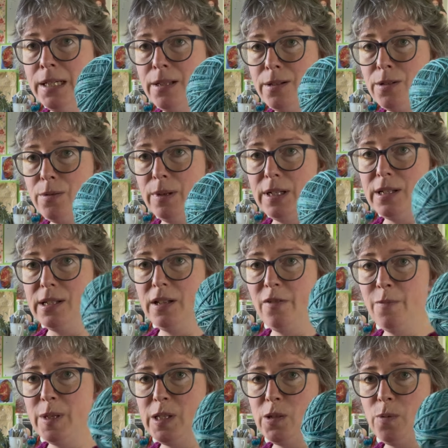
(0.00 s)
So I still
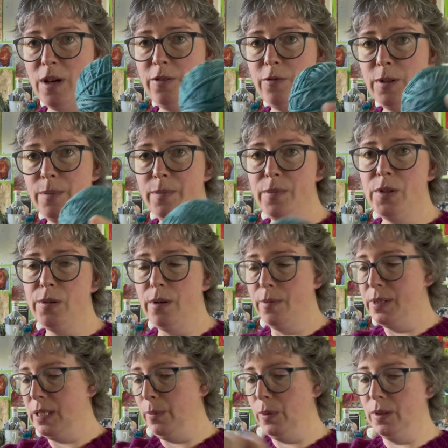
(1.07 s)
have my Swift, so I
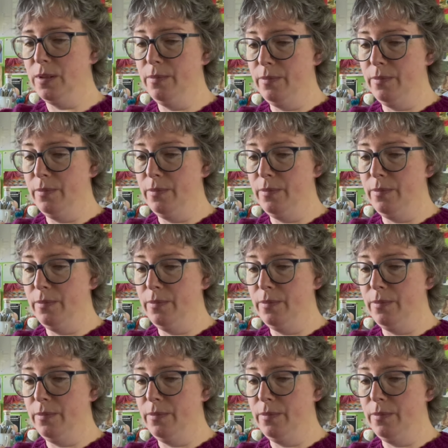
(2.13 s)
was able,